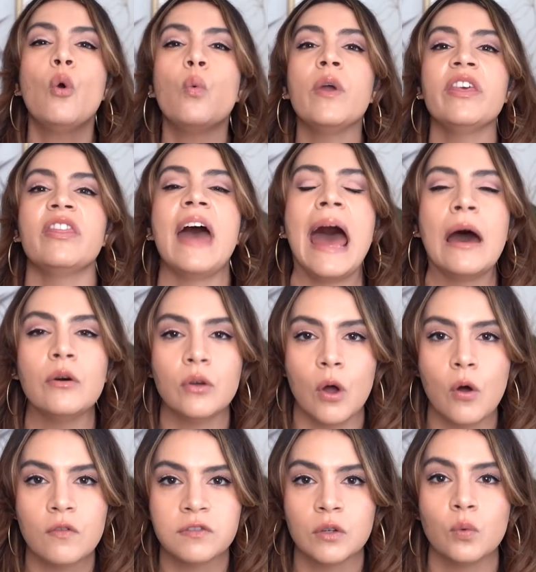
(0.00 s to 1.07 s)
without
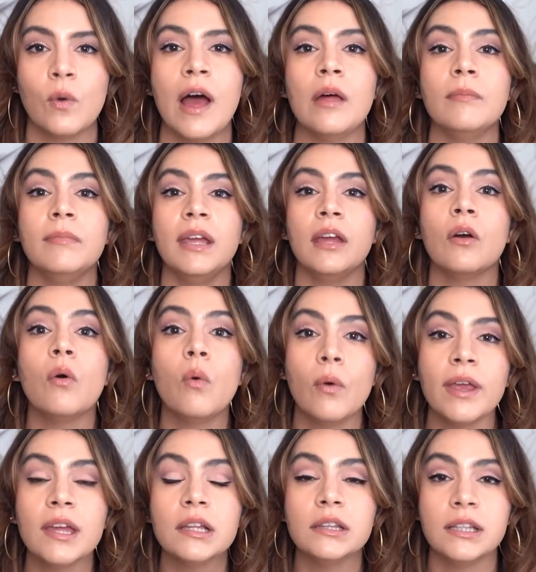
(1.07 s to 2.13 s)
overwhelming
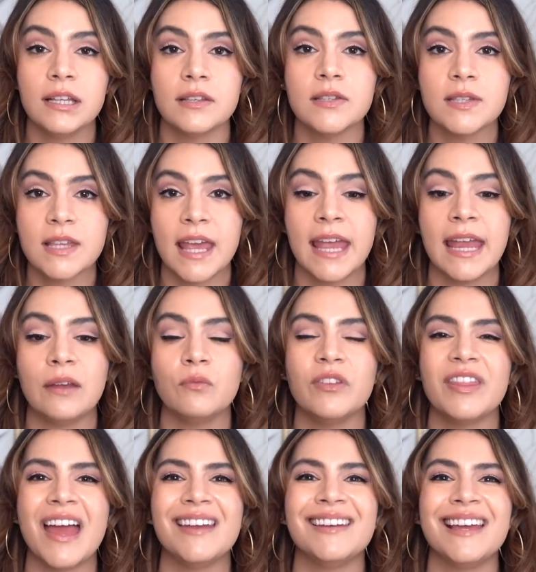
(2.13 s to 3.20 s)
oily skin,
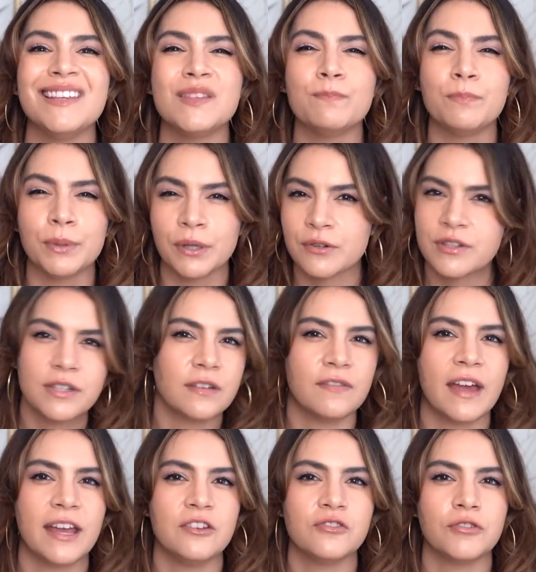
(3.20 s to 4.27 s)
with that nice burst of
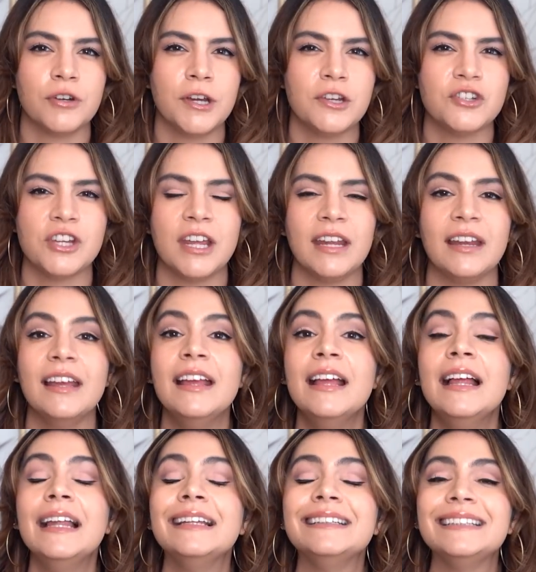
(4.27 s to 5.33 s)
hydration.
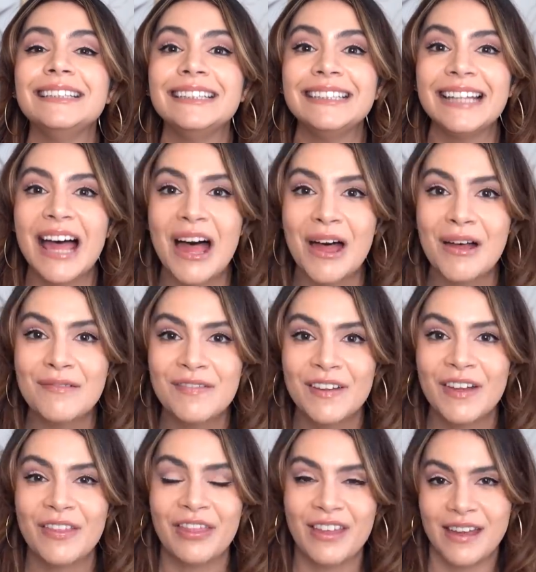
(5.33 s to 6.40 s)
Love
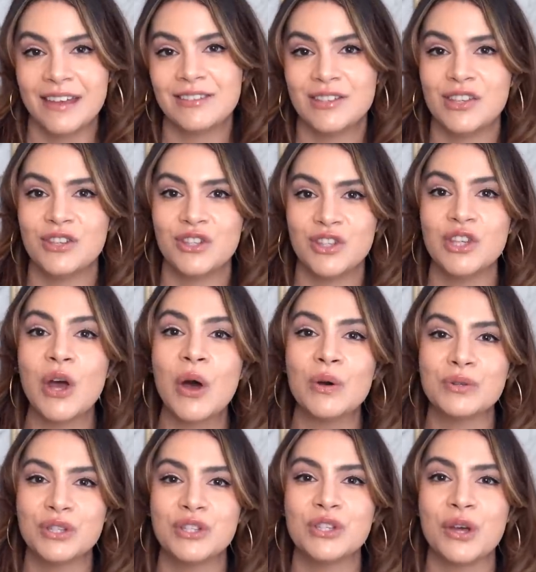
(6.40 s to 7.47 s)
this so,
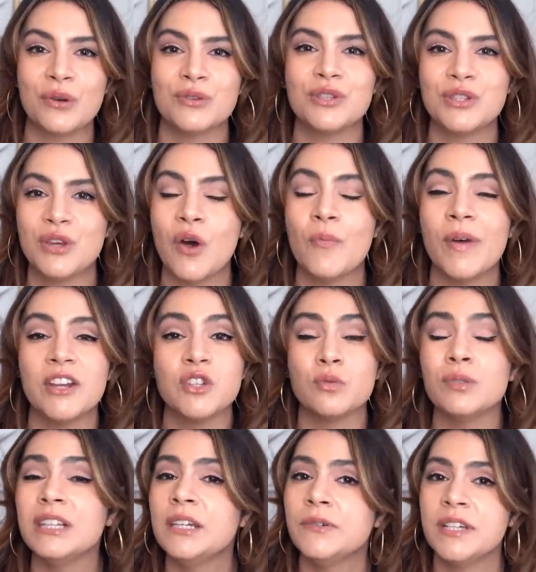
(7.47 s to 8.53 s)
so, so much.
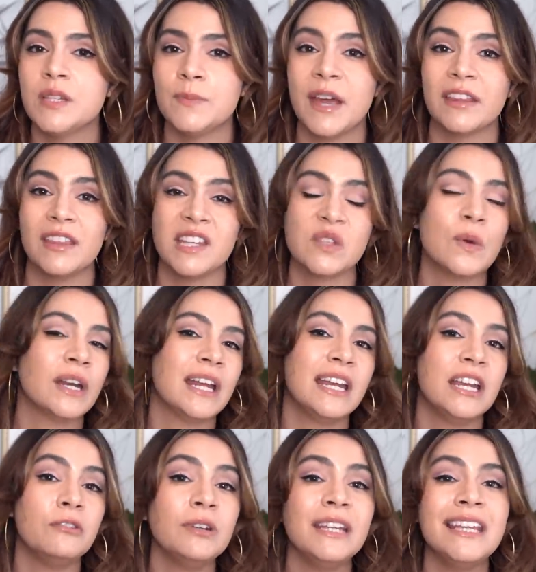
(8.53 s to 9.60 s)
Really respect this one,
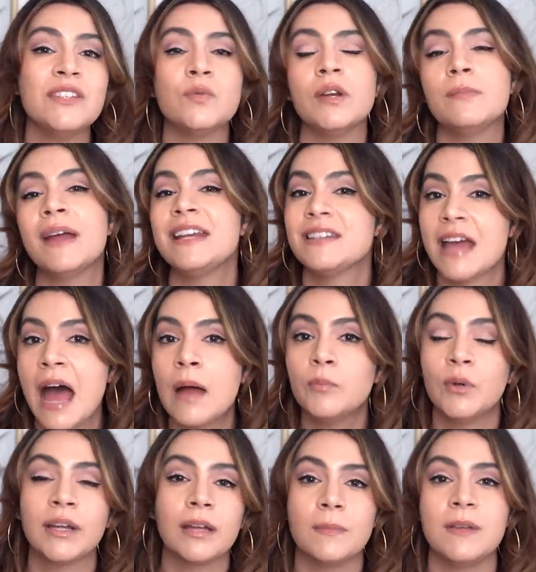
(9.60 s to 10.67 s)
and it really is one of my top
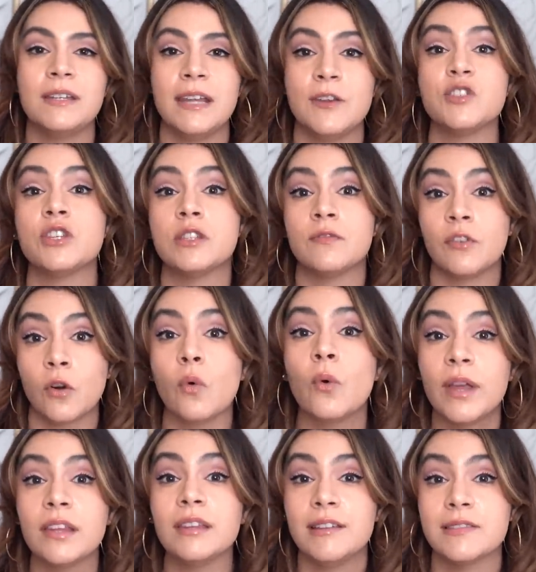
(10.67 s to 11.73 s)
recommendations for
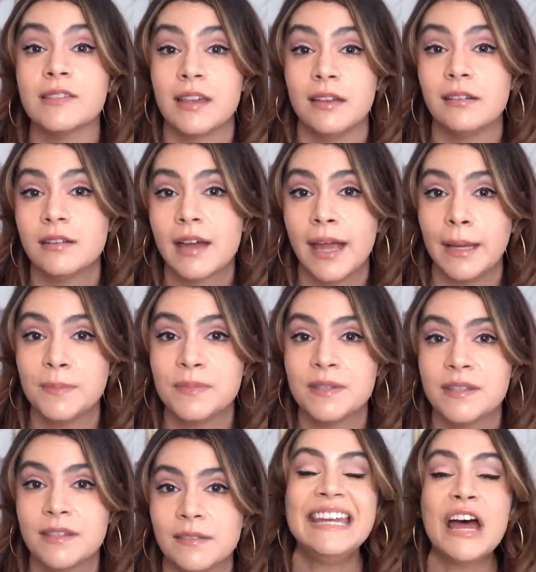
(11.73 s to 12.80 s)
oily skin
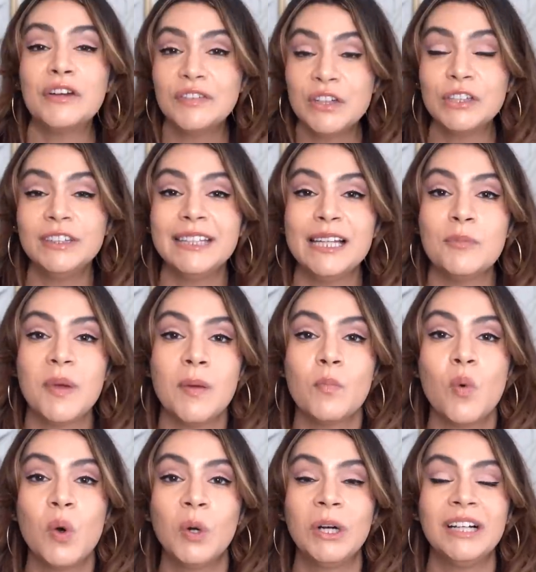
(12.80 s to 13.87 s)
types. Now, if you're a little bit
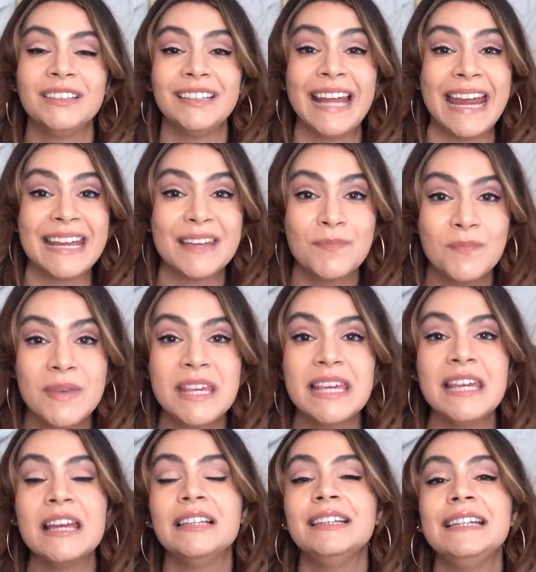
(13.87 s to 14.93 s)
more like
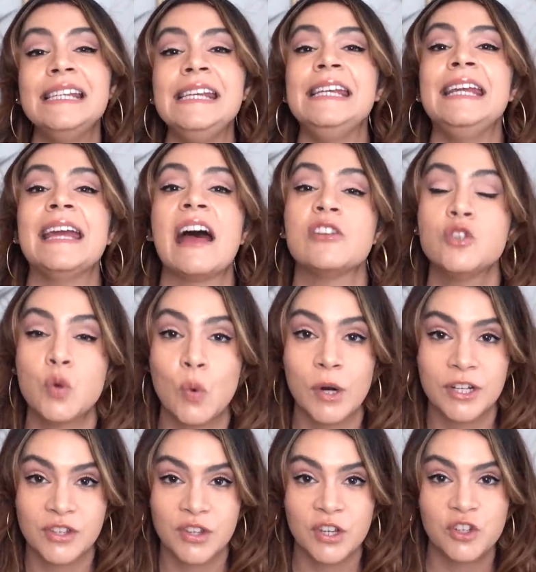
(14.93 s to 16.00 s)
me, leaning
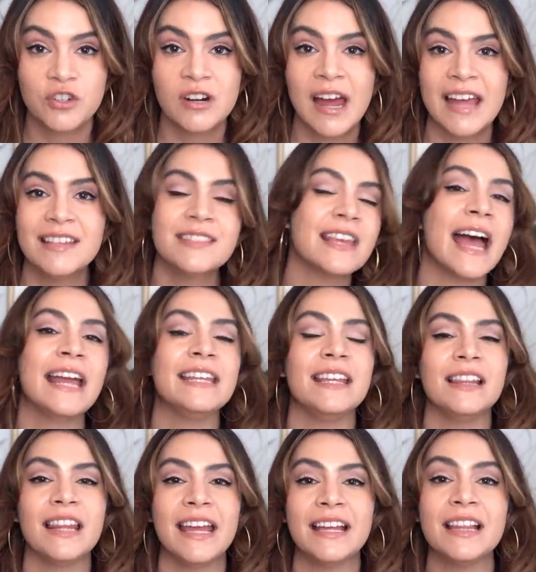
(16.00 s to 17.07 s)
towards the dry side,
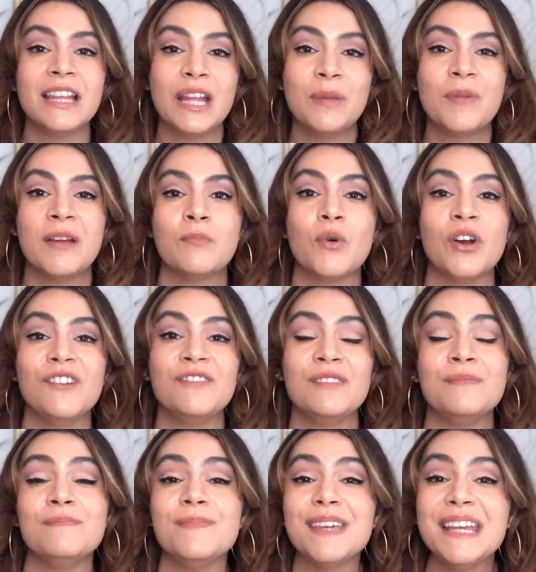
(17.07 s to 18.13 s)
you like a little bit more of
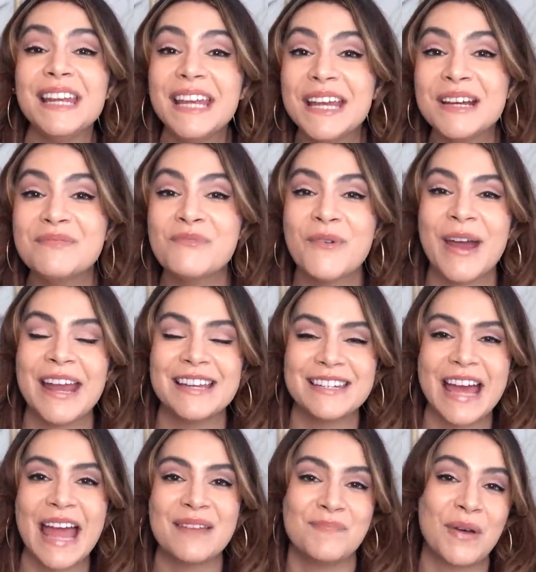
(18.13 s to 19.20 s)
a medium weight
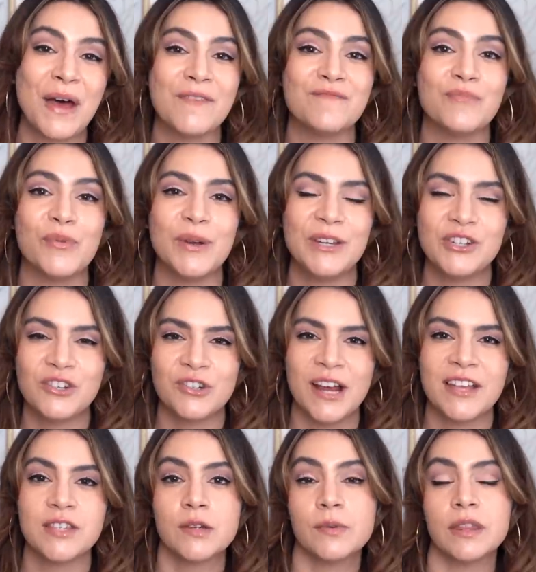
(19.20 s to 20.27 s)
type of
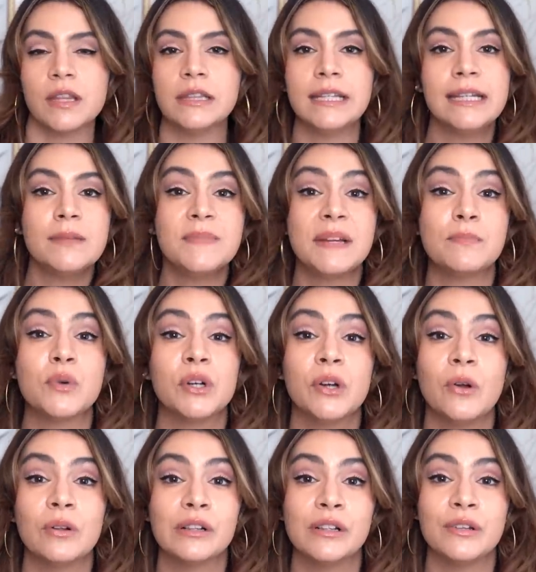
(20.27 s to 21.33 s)
moisturizer with a little bit more
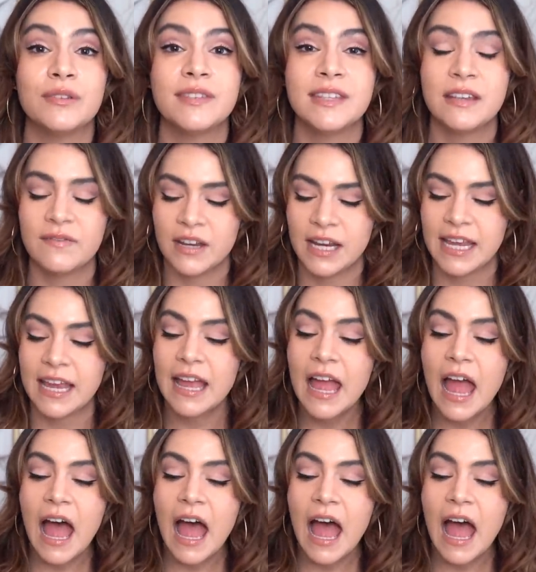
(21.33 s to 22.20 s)
occlusivity,